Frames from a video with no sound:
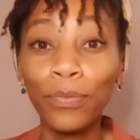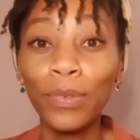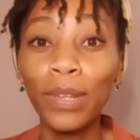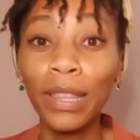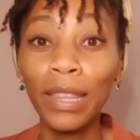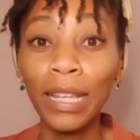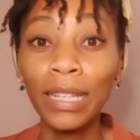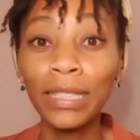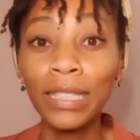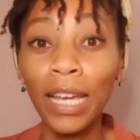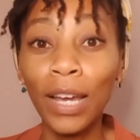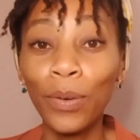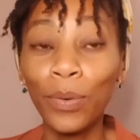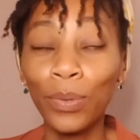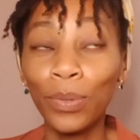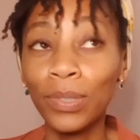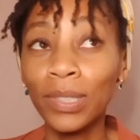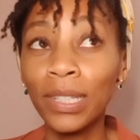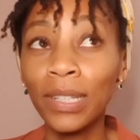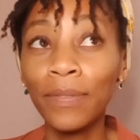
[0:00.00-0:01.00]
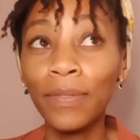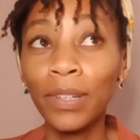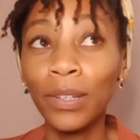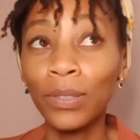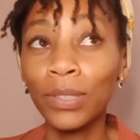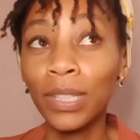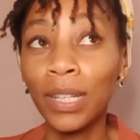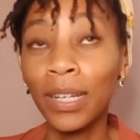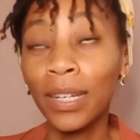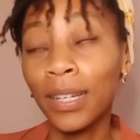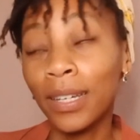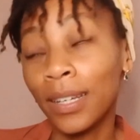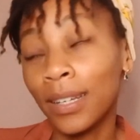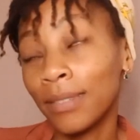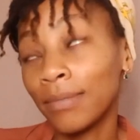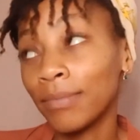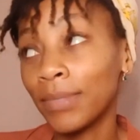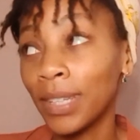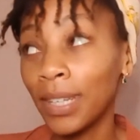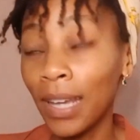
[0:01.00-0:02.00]
that's how I was living. I was like,
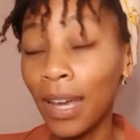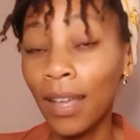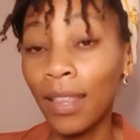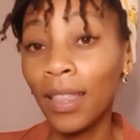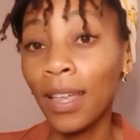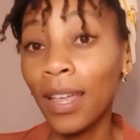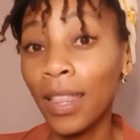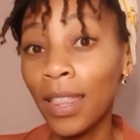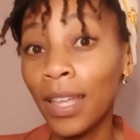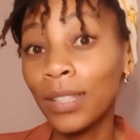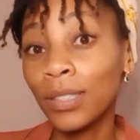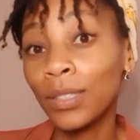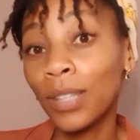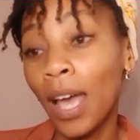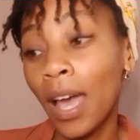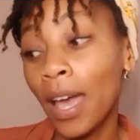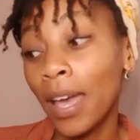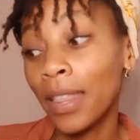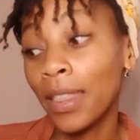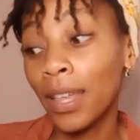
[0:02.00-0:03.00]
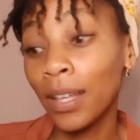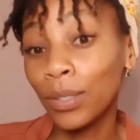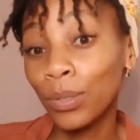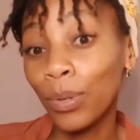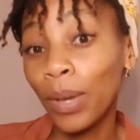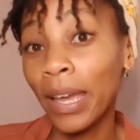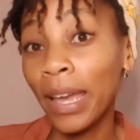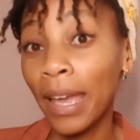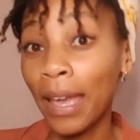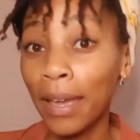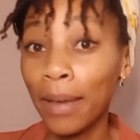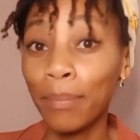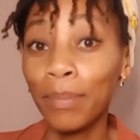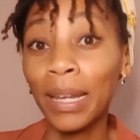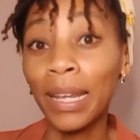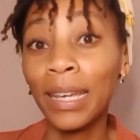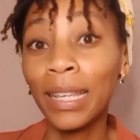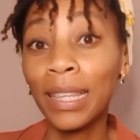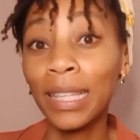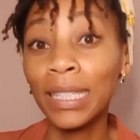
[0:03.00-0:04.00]
yeah, that's why I am
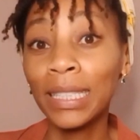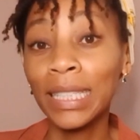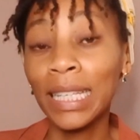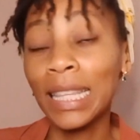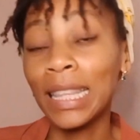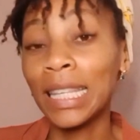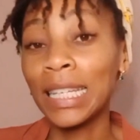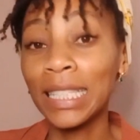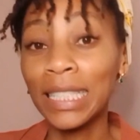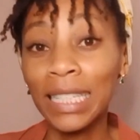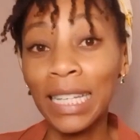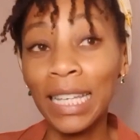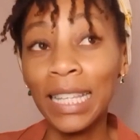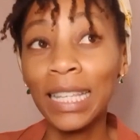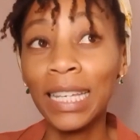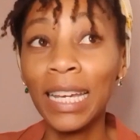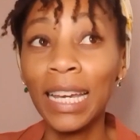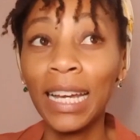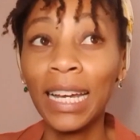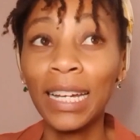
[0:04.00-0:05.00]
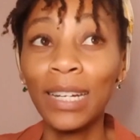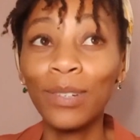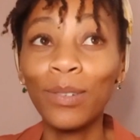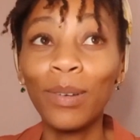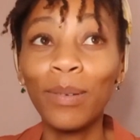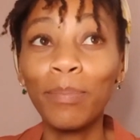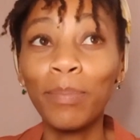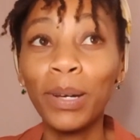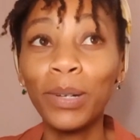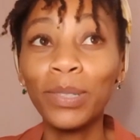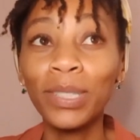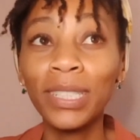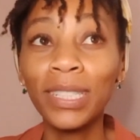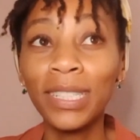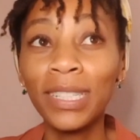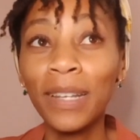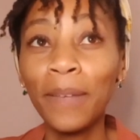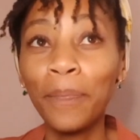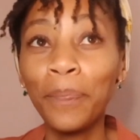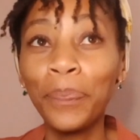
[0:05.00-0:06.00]
like this, and there's nothing I can do about
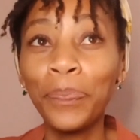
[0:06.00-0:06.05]
it.